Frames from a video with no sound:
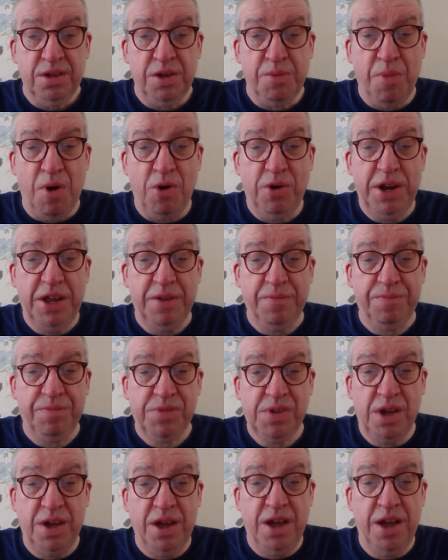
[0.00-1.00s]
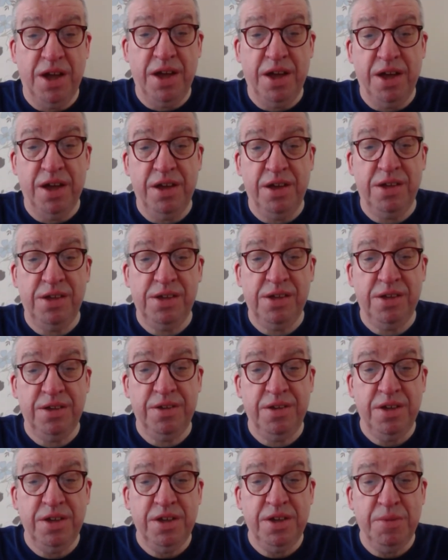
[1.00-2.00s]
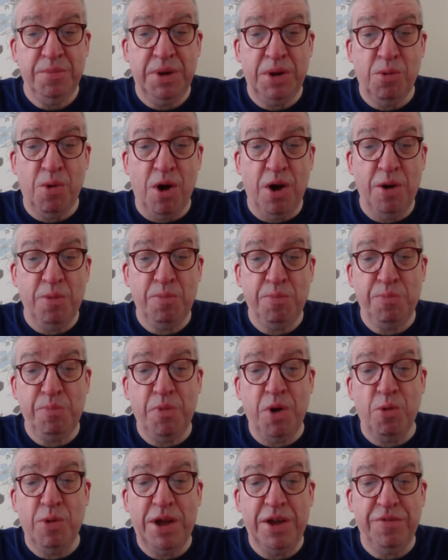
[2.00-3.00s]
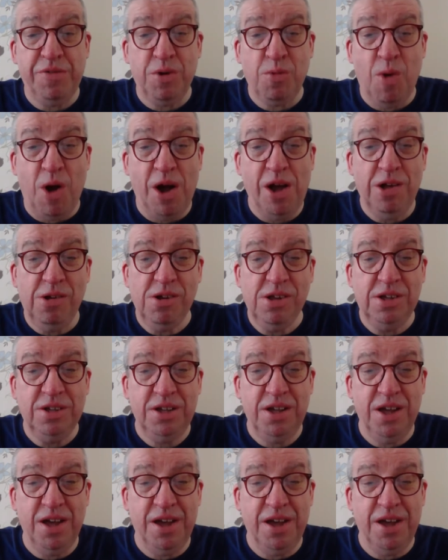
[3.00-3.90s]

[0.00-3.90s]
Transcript: Good morning. Been away for a while,